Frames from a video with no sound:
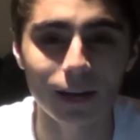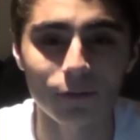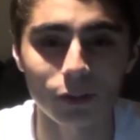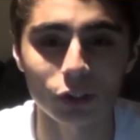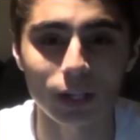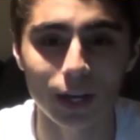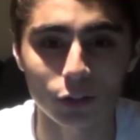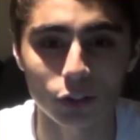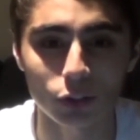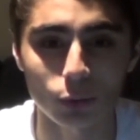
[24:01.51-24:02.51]
efficient
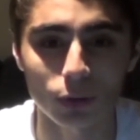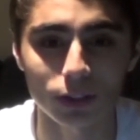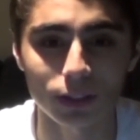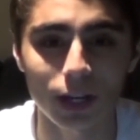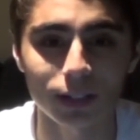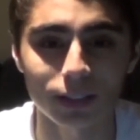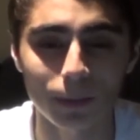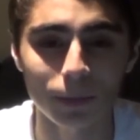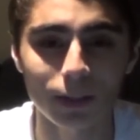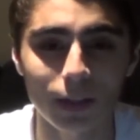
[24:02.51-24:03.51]
energy source,
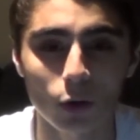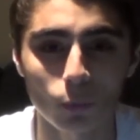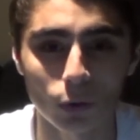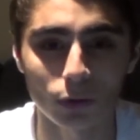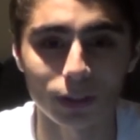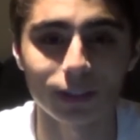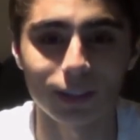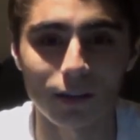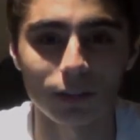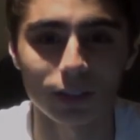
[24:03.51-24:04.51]
something that our world
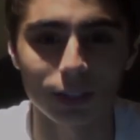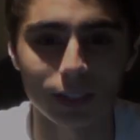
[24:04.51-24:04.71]
definitely